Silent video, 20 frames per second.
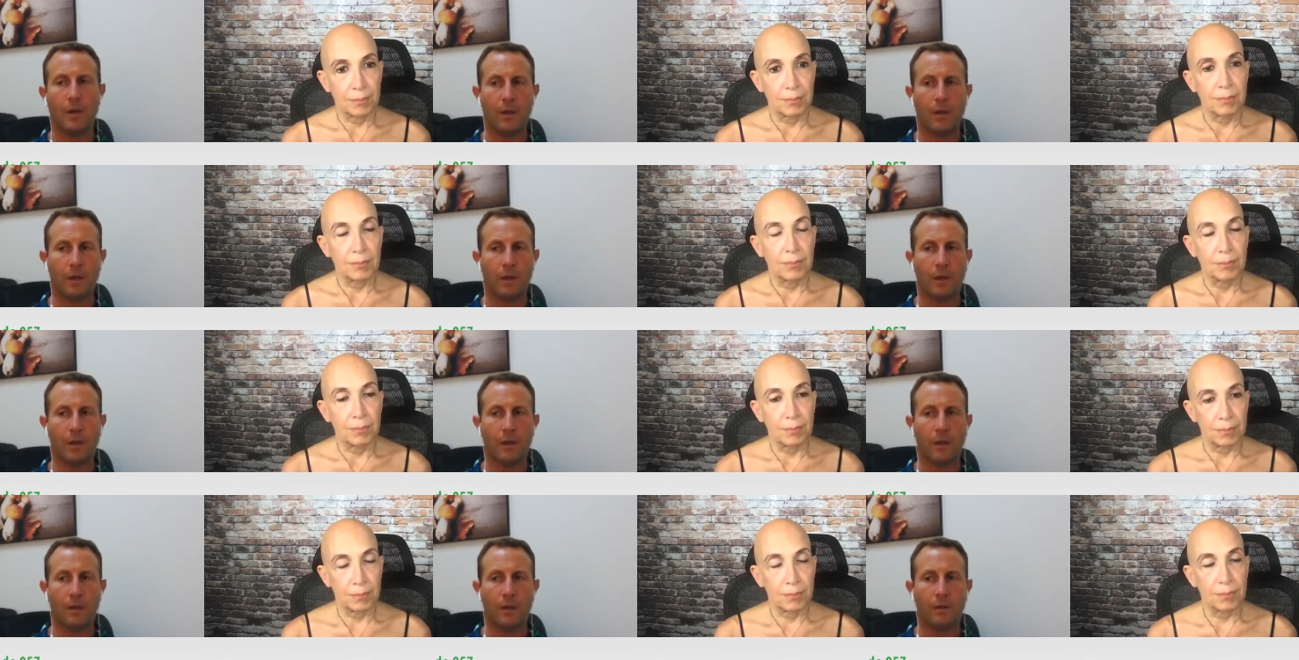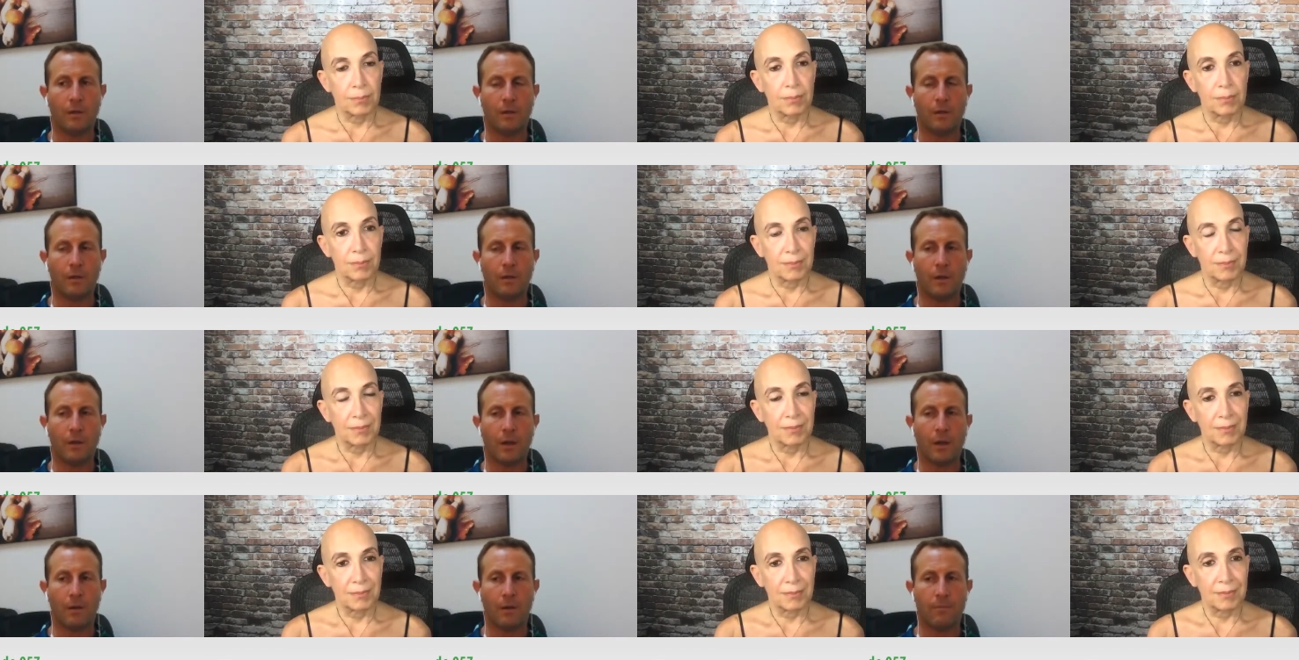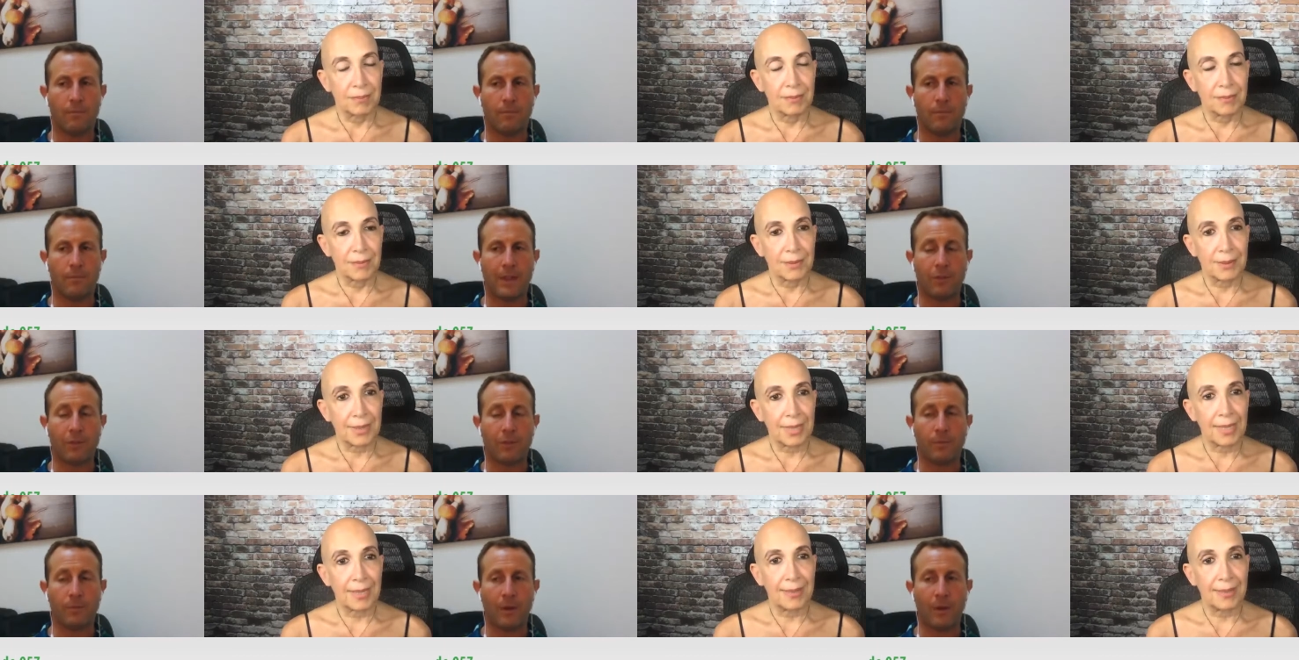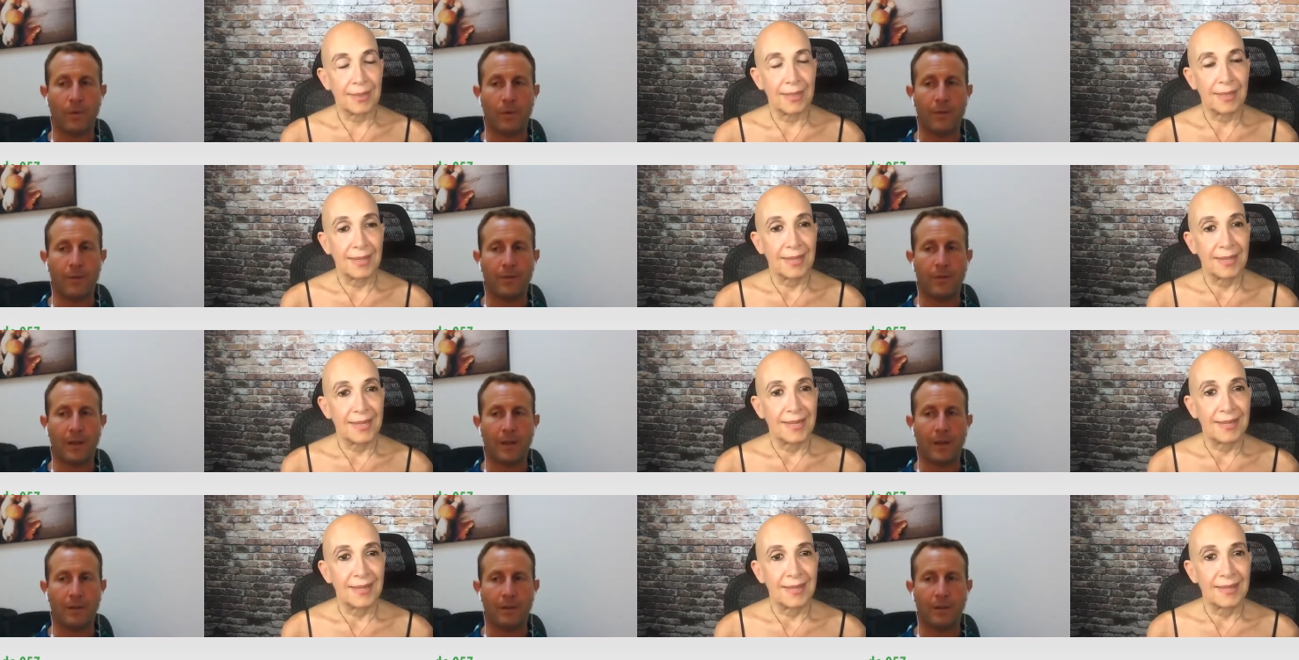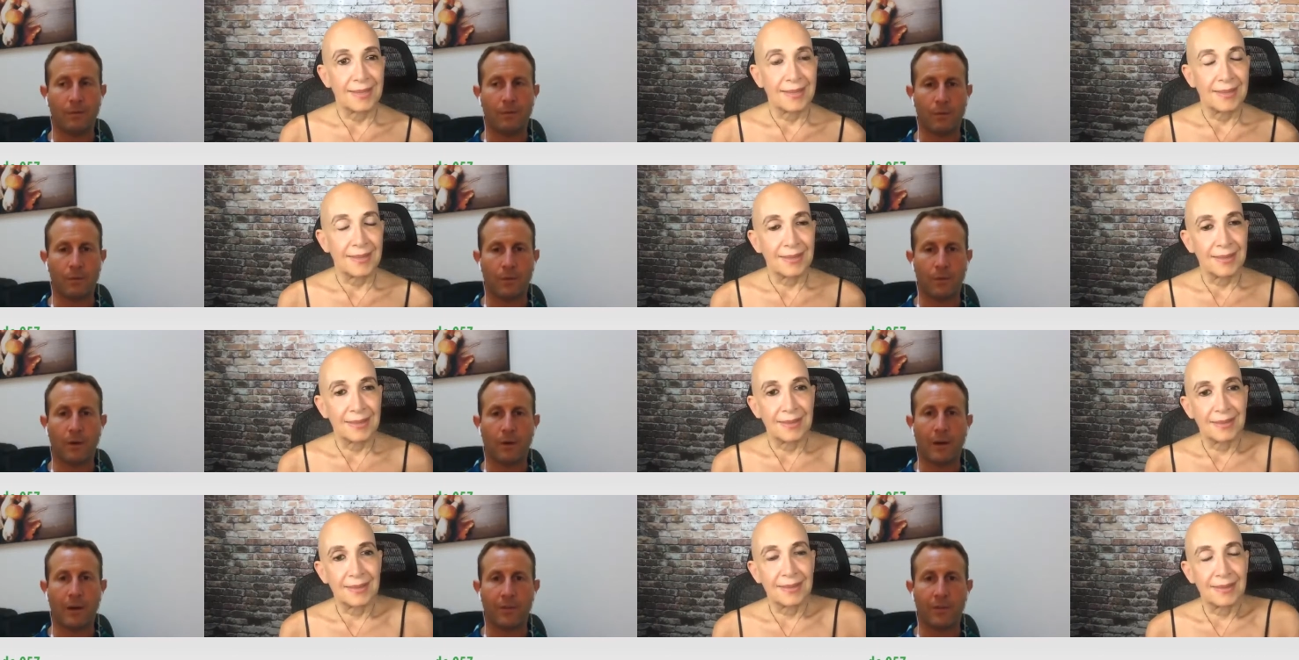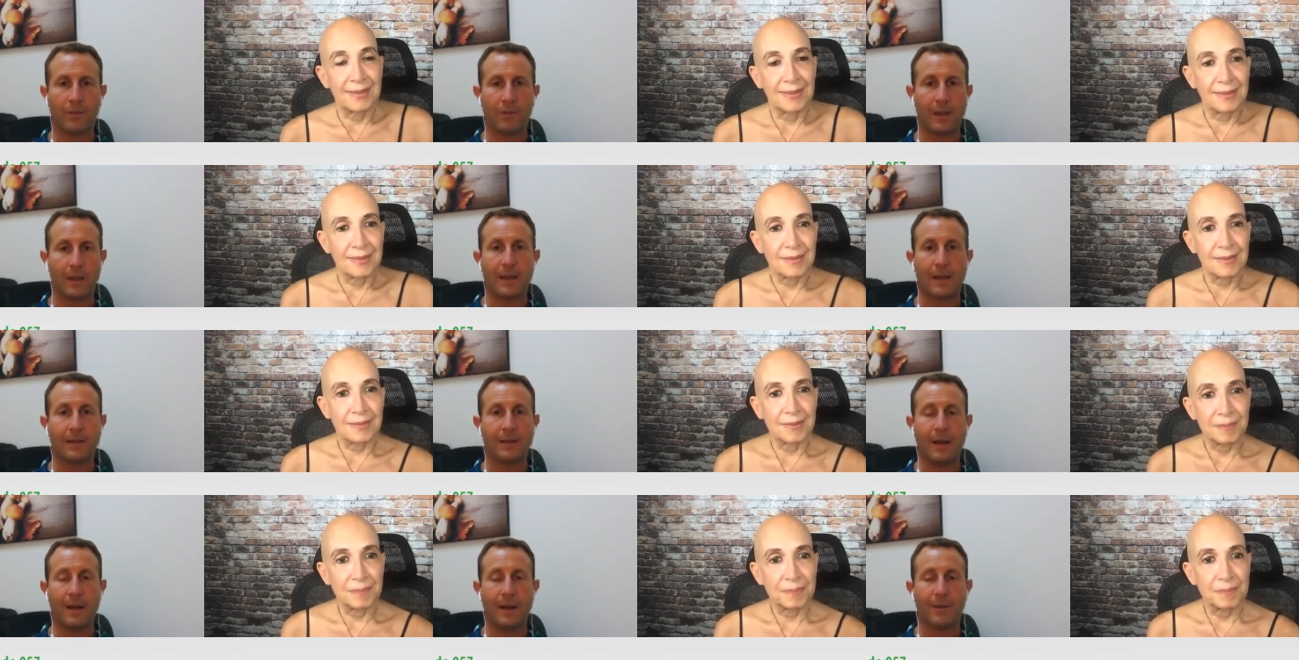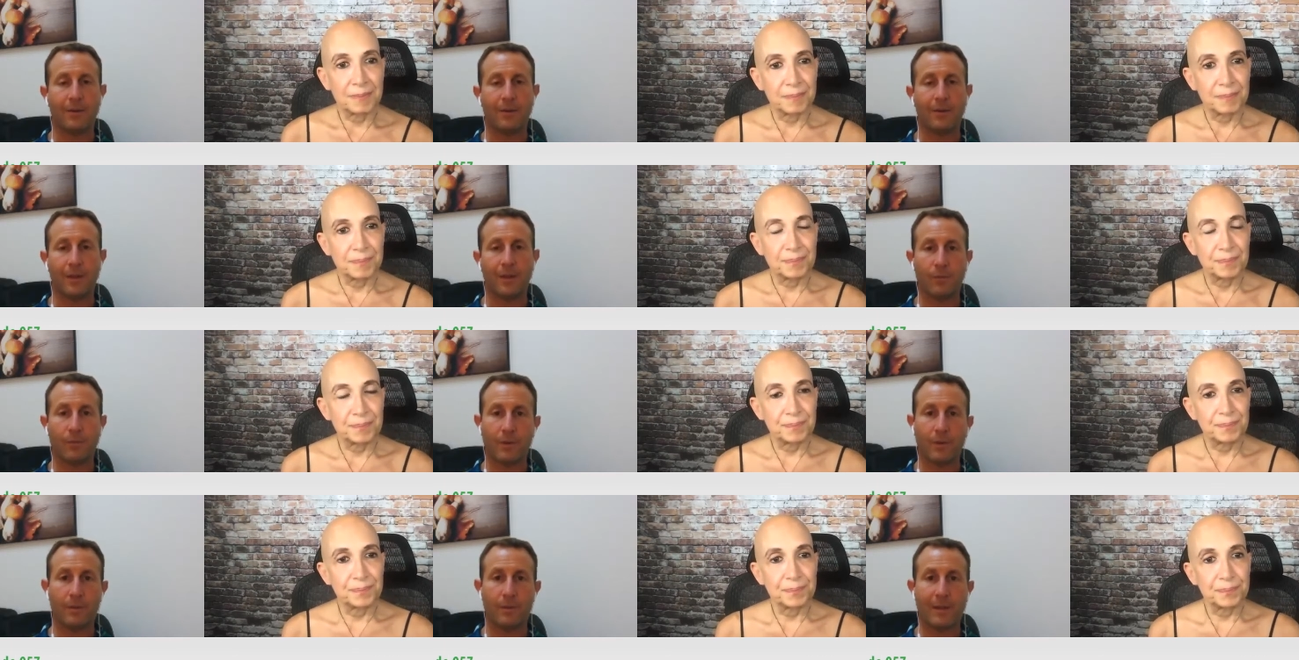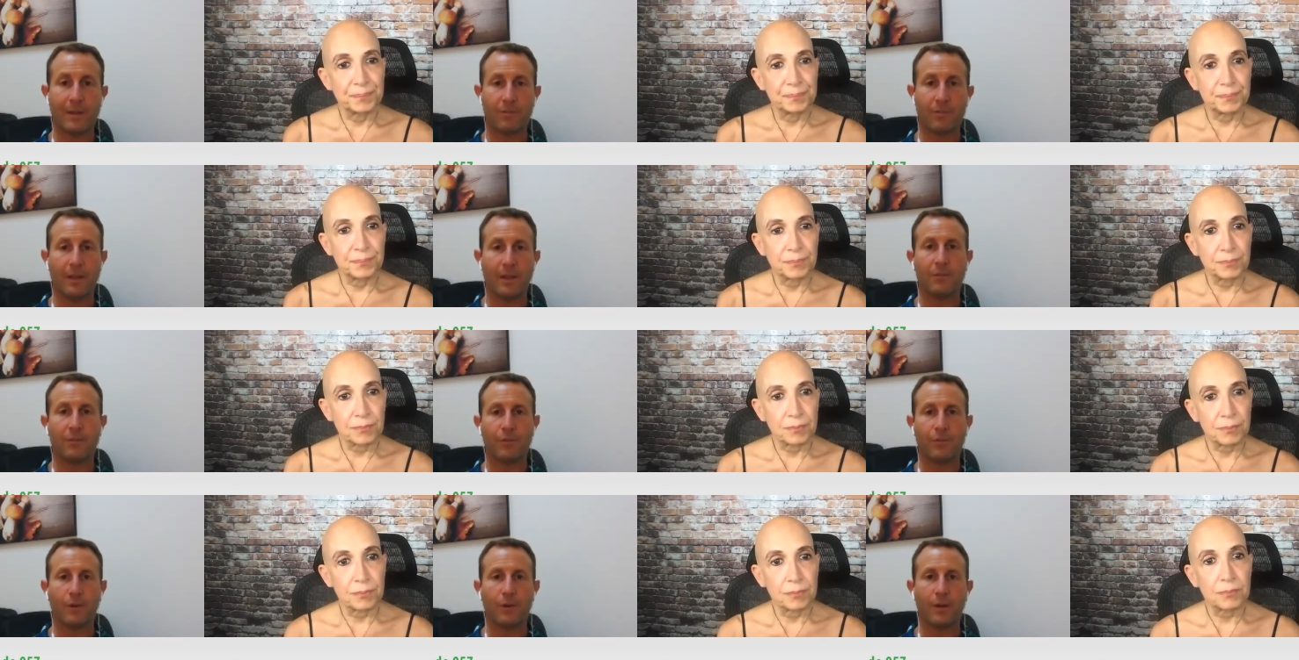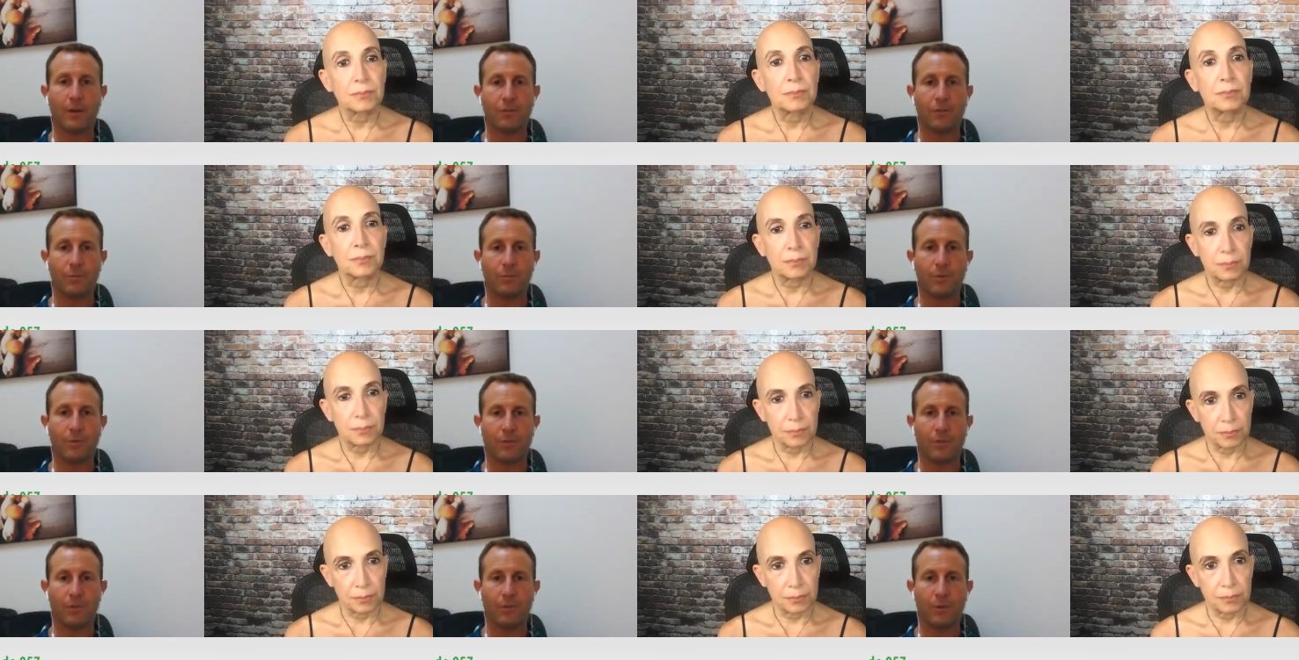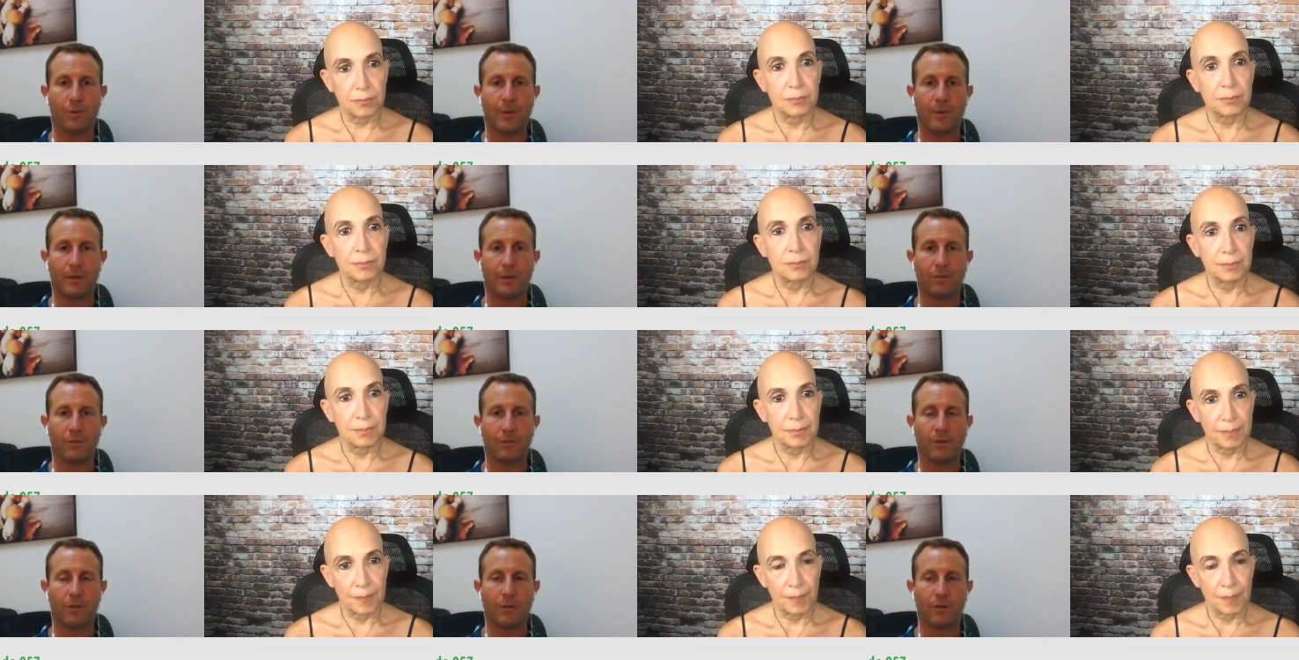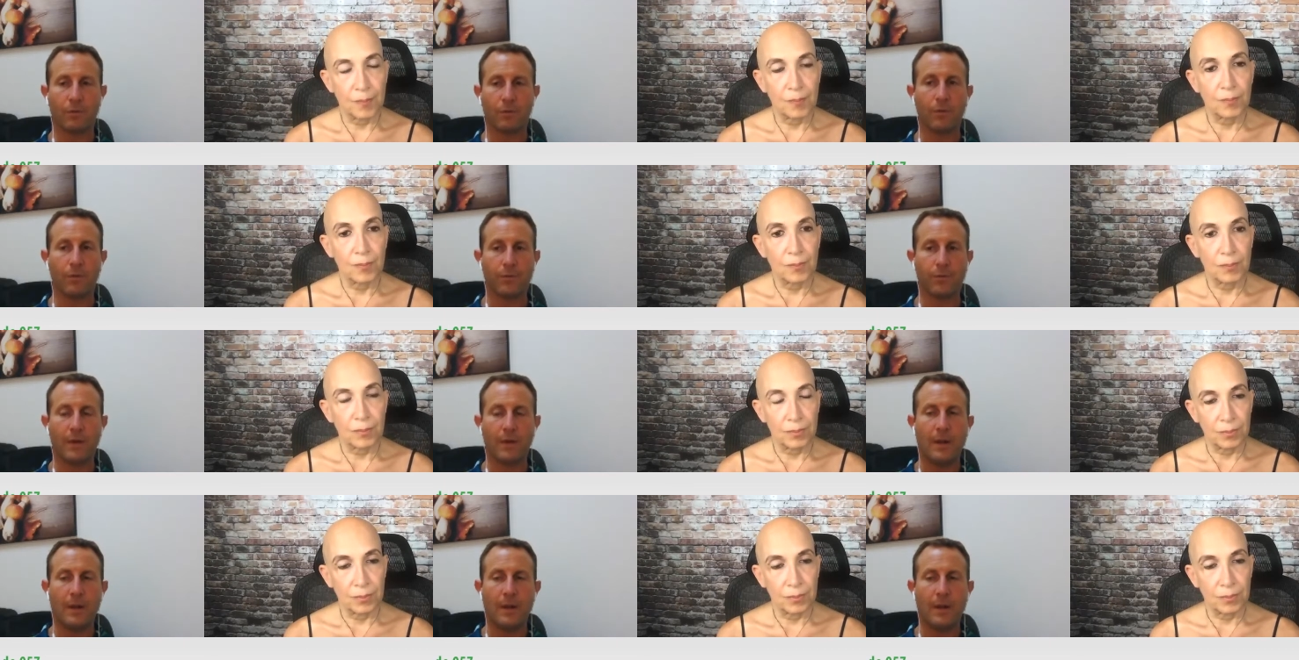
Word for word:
Speaker 1: And um, that's what my wife and I did when we realized, like economically, it really made sense for us to put solar panels on our roof.